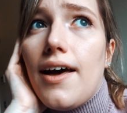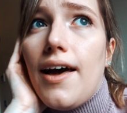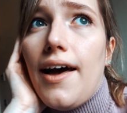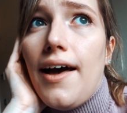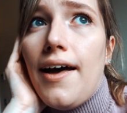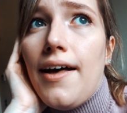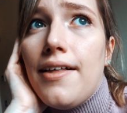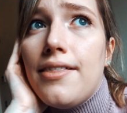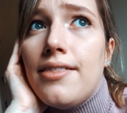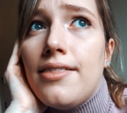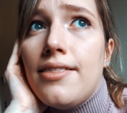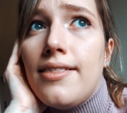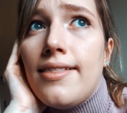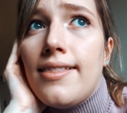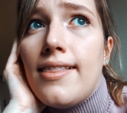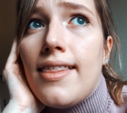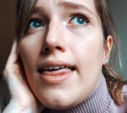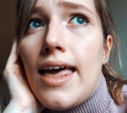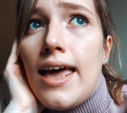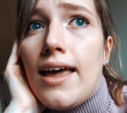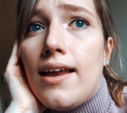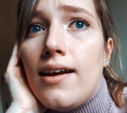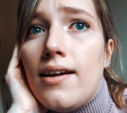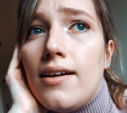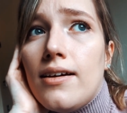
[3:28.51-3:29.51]
and
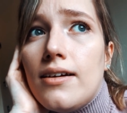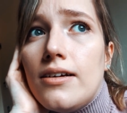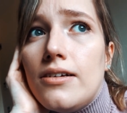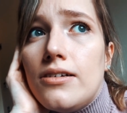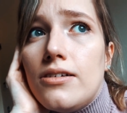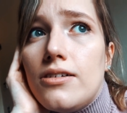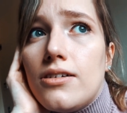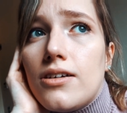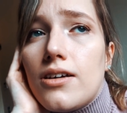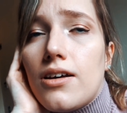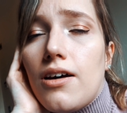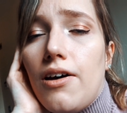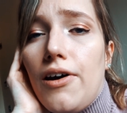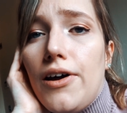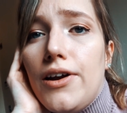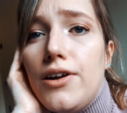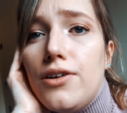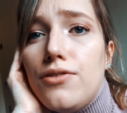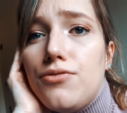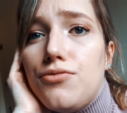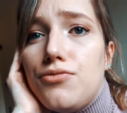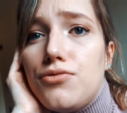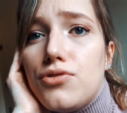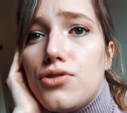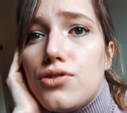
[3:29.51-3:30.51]
then kind
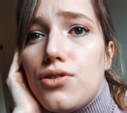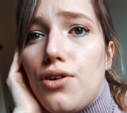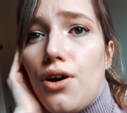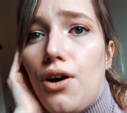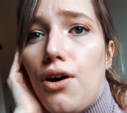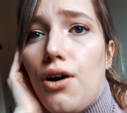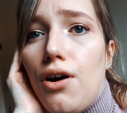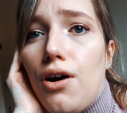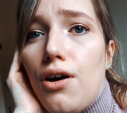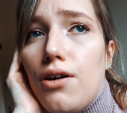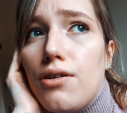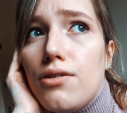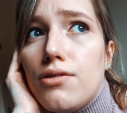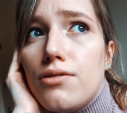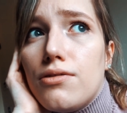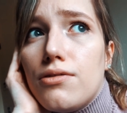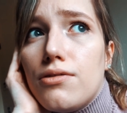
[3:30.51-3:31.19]
of start